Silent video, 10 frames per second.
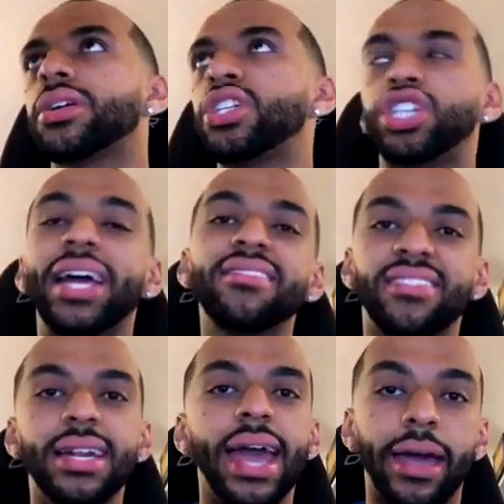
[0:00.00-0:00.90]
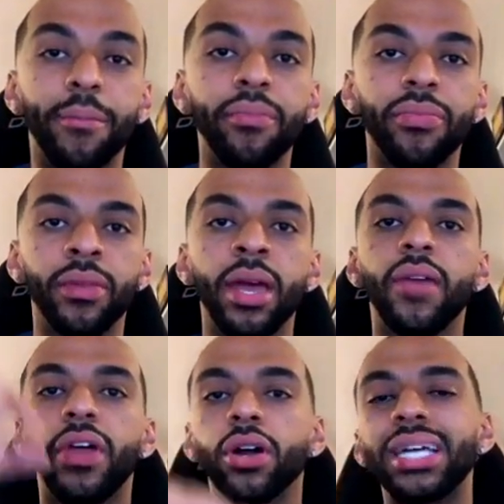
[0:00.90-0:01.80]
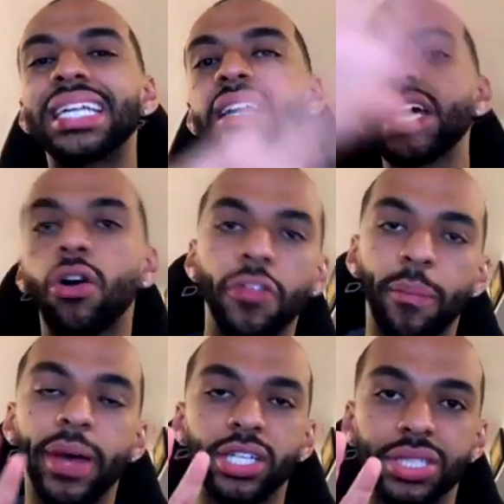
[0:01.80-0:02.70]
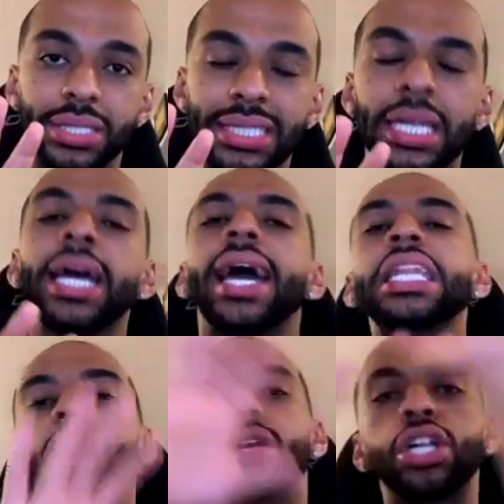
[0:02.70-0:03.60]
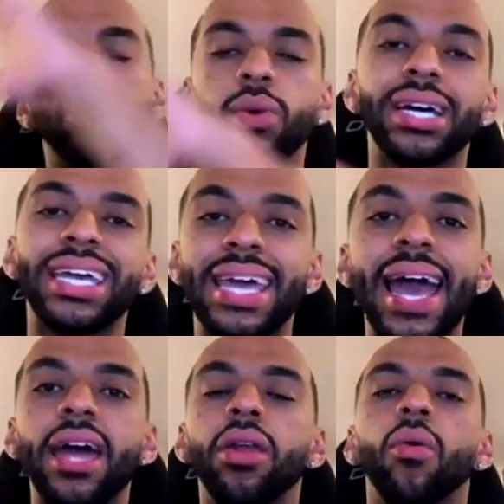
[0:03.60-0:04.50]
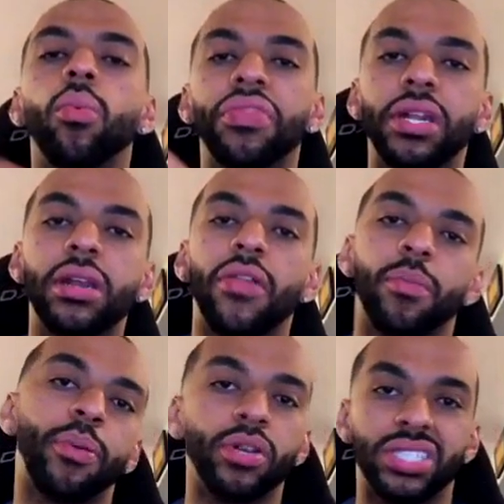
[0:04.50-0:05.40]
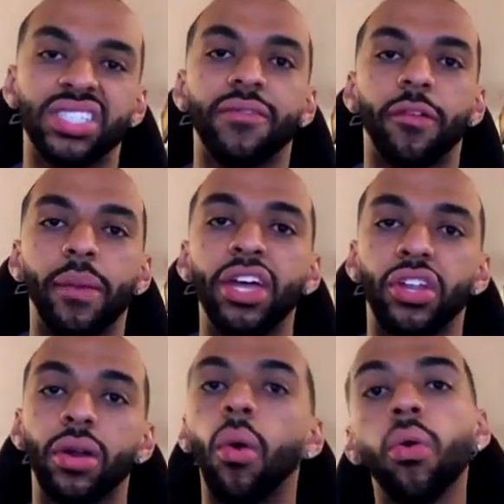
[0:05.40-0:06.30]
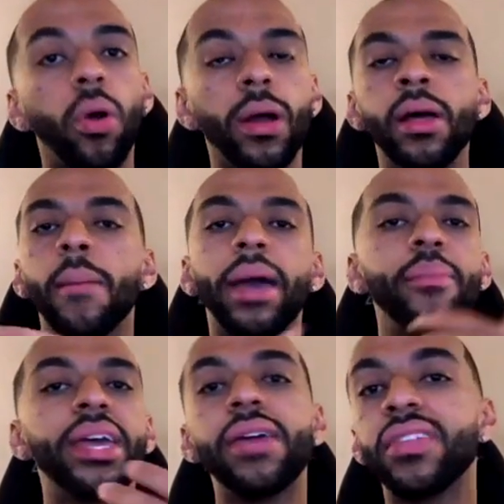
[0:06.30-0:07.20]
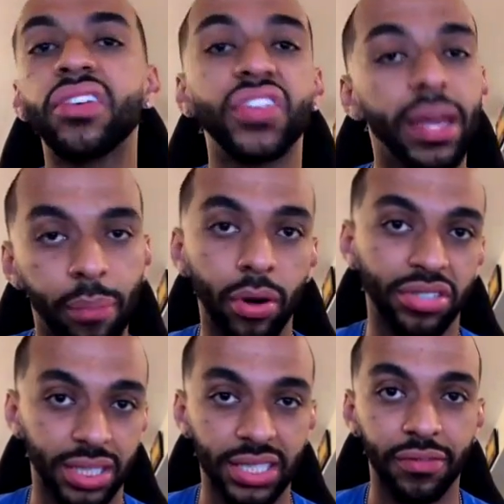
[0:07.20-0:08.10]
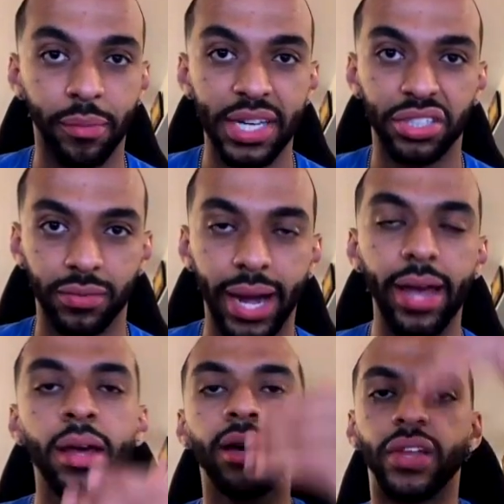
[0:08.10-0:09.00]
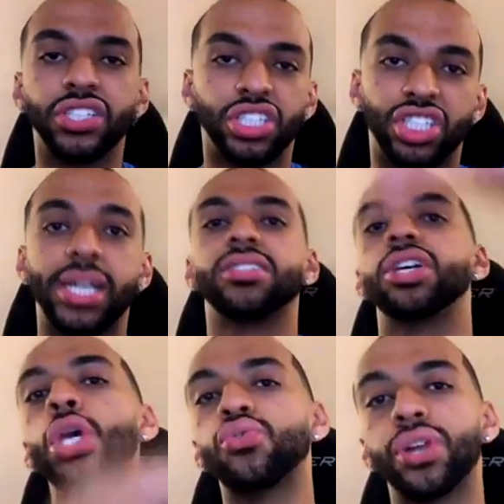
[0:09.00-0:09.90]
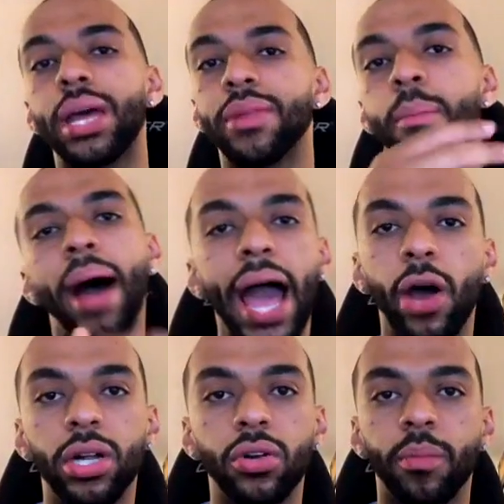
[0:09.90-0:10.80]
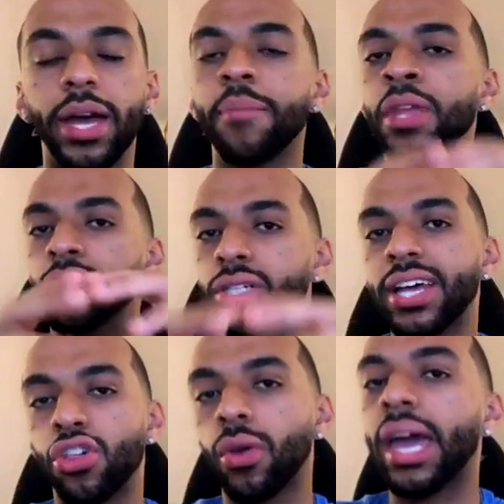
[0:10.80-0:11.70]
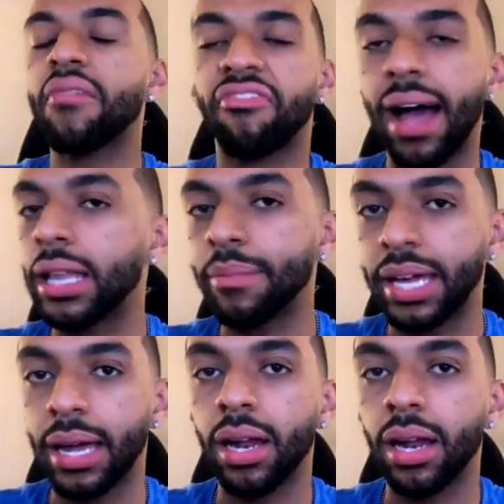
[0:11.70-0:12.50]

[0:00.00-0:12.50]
change the name, they're gonna delete all the pictures, and they're gonna do it again with another person's information, or maybe even the same person's information, right? They just change the username and the bio a little bit so that you can't find them again,